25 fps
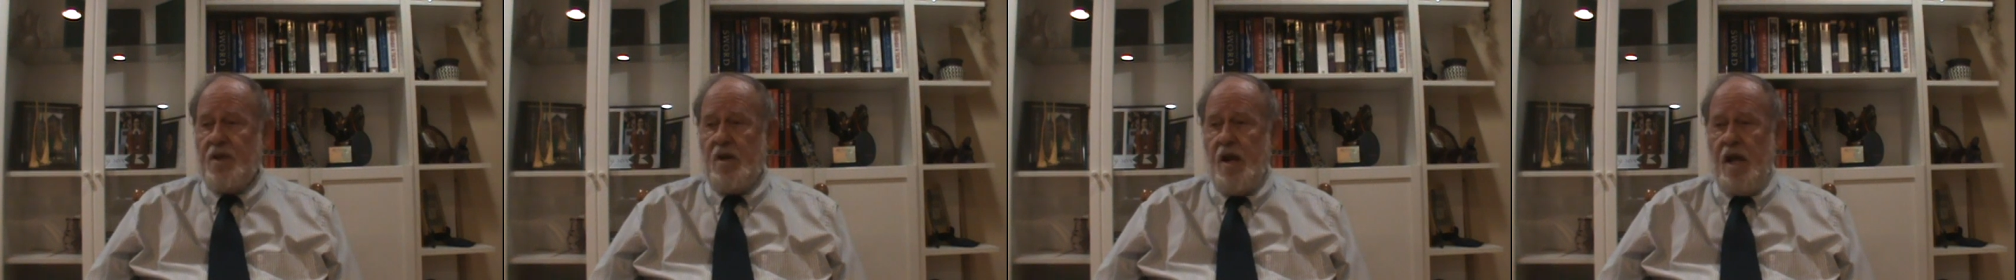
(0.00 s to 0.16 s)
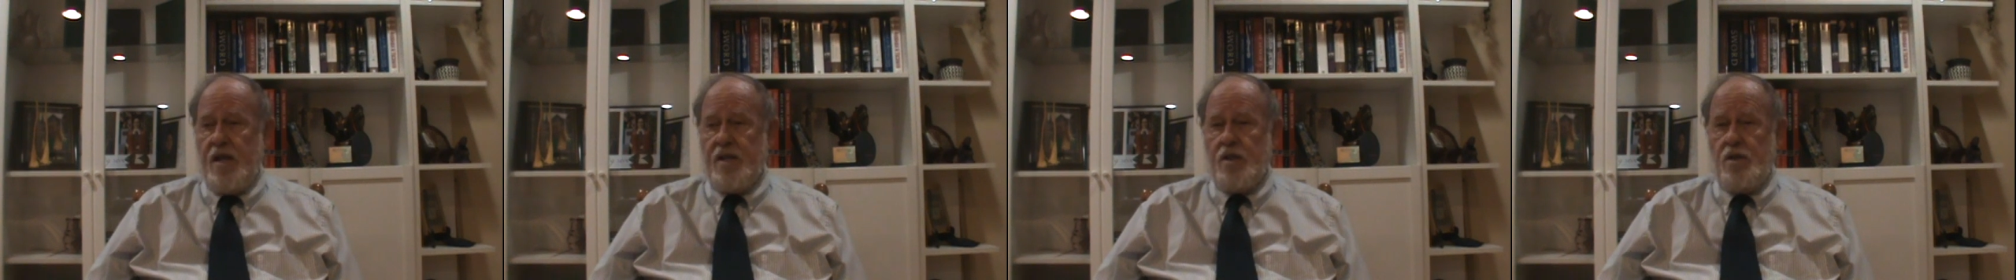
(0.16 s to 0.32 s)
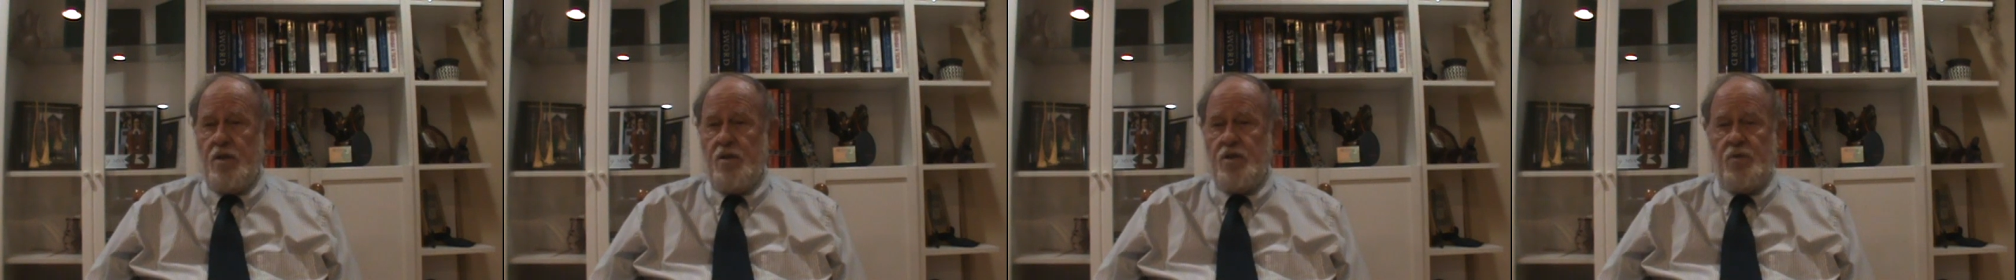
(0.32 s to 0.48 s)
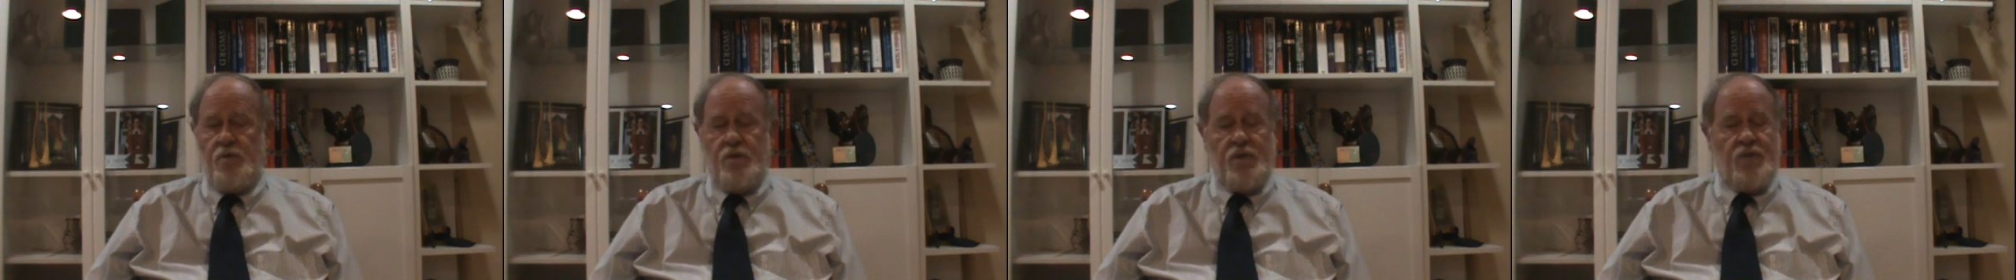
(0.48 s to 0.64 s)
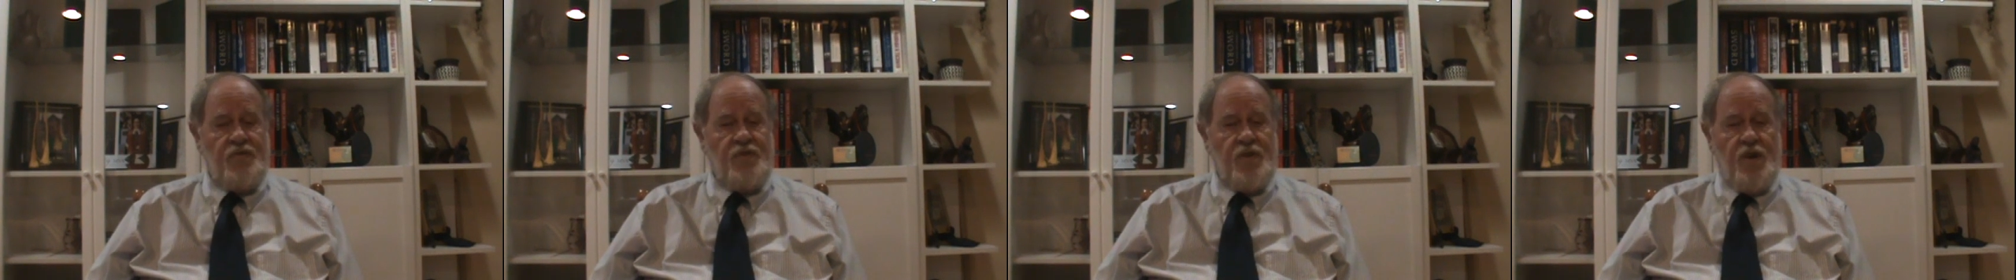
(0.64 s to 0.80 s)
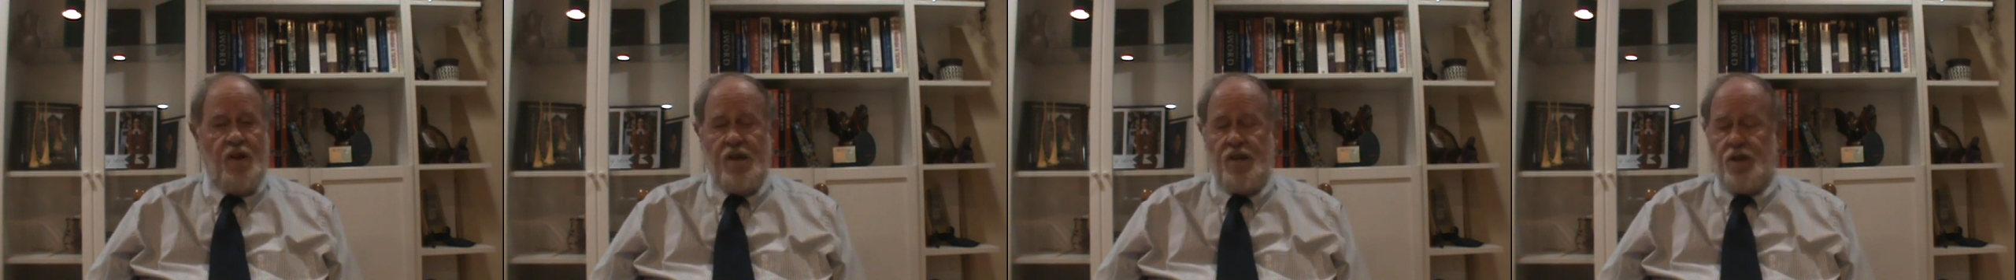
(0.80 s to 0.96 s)
Constitution was
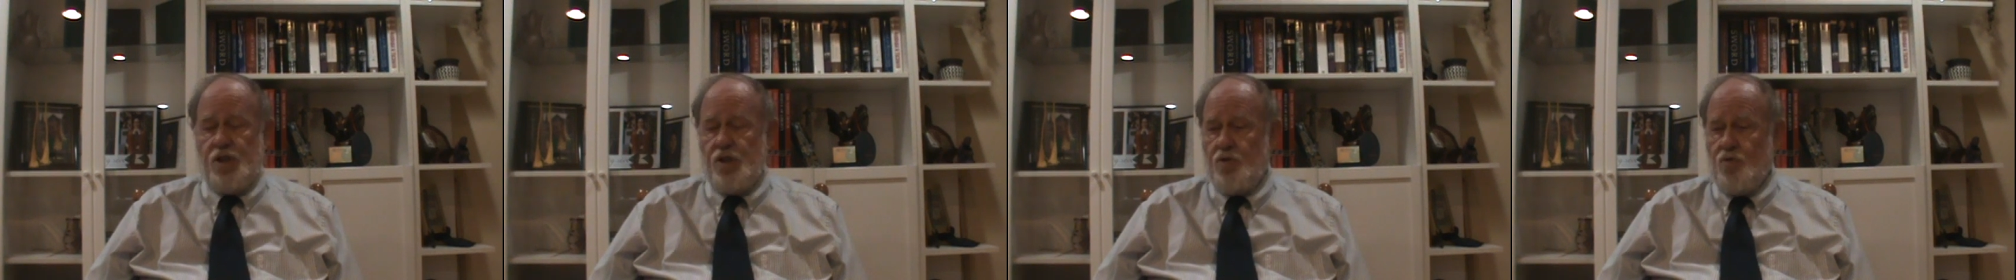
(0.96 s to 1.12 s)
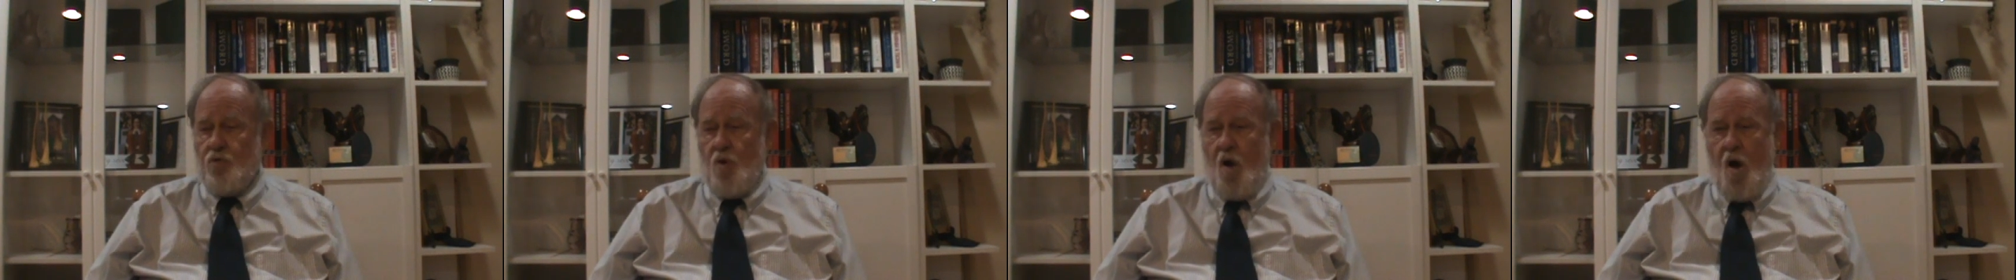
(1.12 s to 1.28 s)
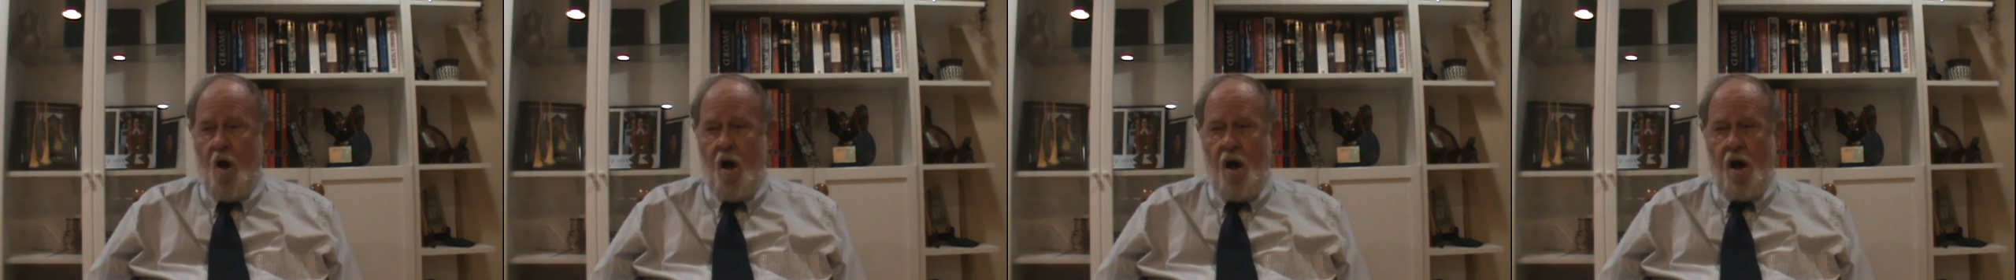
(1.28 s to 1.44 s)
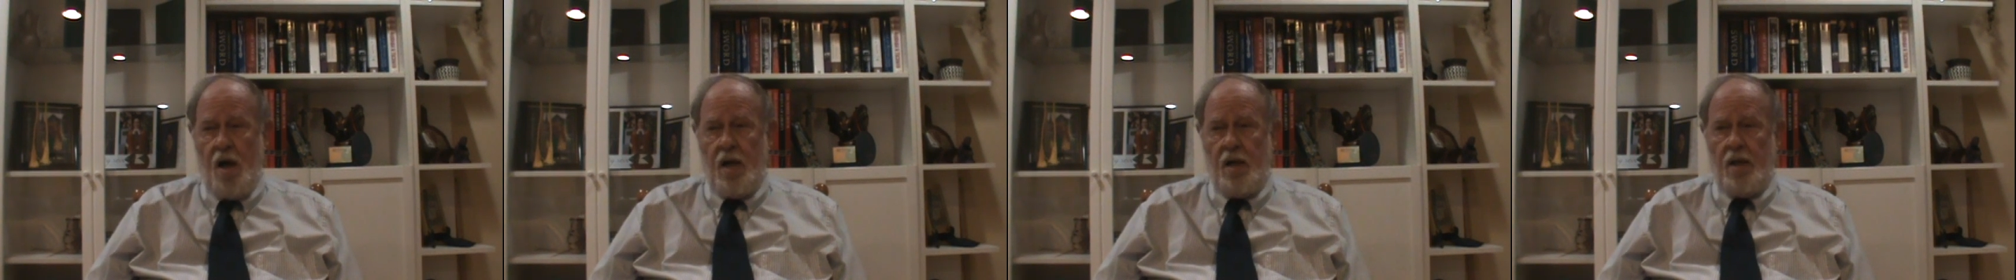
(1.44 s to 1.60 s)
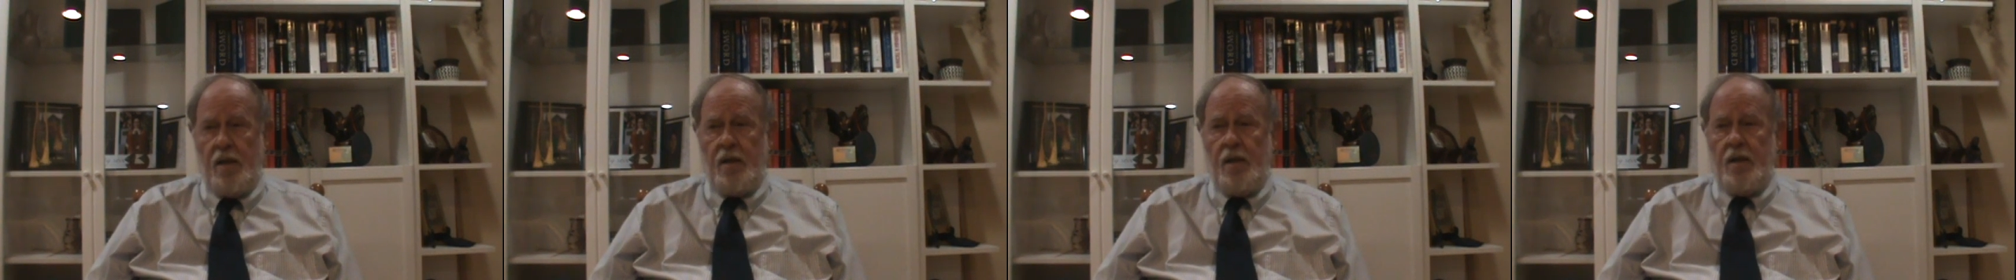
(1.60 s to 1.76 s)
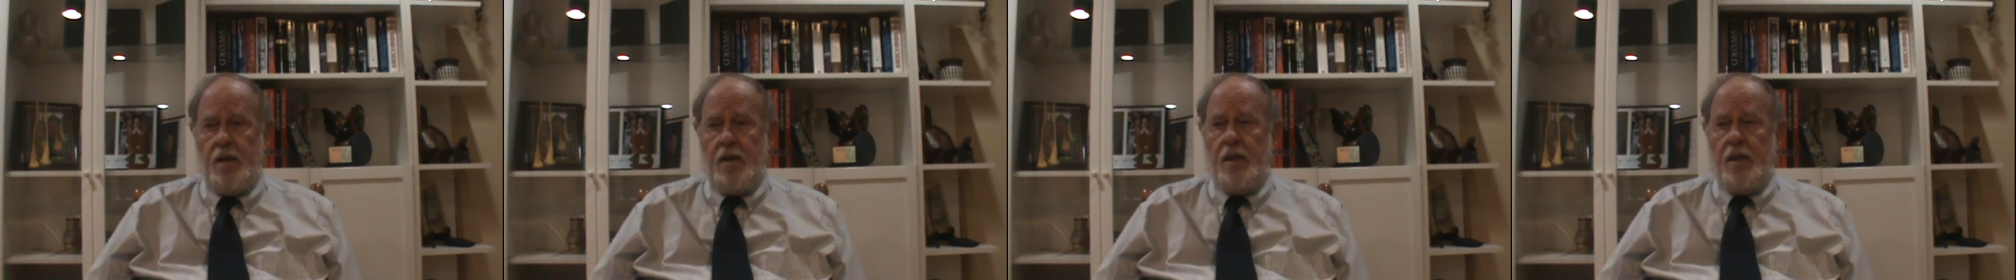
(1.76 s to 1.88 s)
very strong.